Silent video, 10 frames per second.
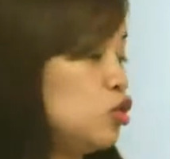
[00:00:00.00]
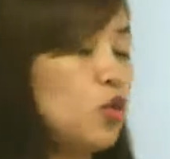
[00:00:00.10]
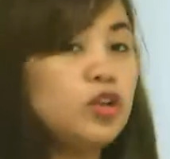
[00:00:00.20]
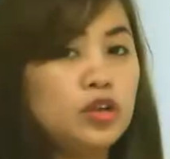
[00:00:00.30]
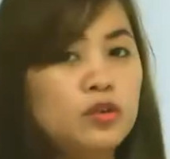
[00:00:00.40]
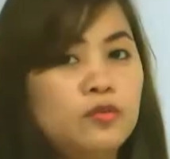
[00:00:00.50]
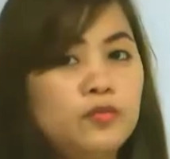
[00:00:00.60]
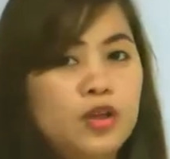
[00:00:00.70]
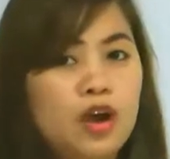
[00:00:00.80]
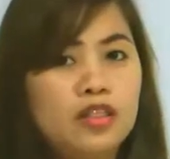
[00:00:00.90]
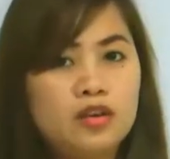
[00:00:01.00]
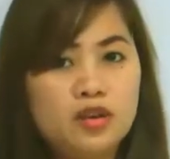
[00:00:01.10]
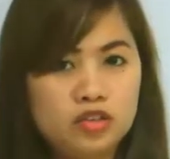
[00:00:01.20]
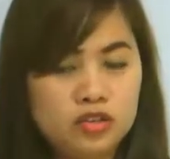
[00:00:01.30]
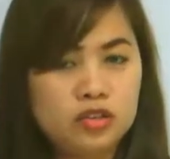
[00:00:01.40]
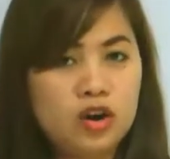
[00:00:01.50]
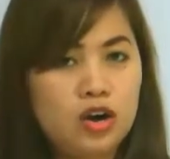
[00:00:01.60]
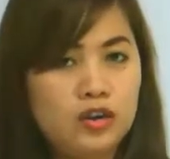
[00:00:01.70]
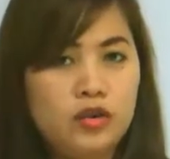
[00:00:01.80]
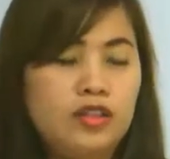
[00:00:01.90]
showed you on the question
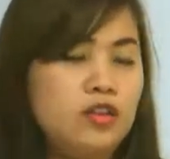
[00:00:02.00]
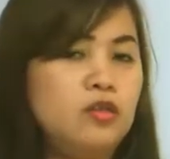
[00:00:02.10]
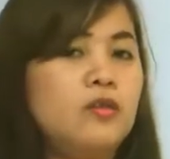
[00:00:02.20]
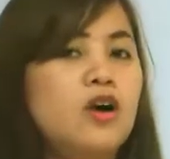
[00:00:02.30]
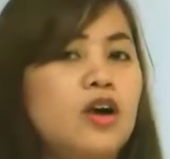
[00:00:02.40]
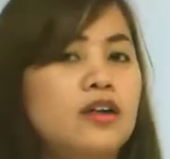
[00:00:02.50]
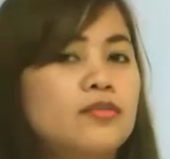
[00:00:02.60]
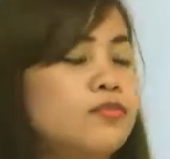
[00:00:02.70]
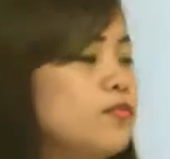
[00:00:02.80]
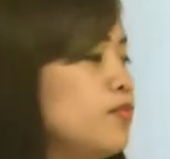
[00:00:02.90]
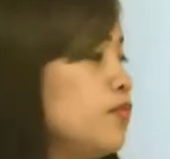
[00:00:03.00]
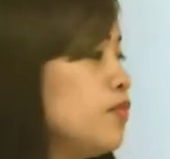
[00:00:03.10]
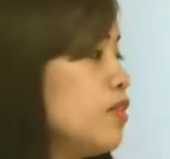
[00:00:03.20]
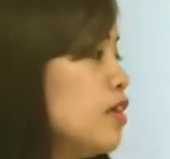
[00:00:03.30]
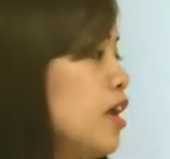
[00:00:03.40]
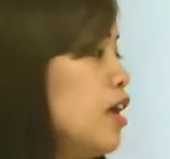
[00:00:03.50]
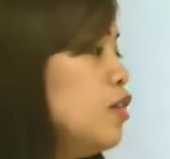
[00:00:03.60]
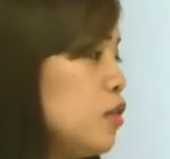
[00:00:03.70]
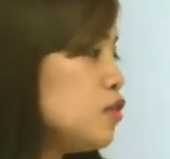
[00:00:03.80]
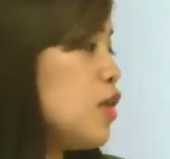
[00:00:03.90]
card or the cue card.
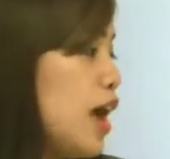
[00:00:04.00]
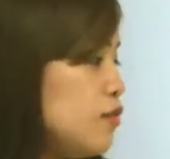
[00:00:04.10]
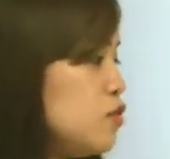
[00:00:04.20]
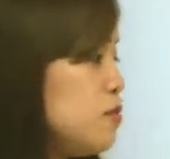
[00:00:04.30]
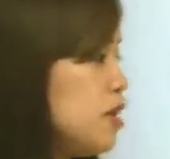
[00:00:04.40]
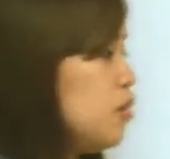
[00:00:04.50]
And you also have to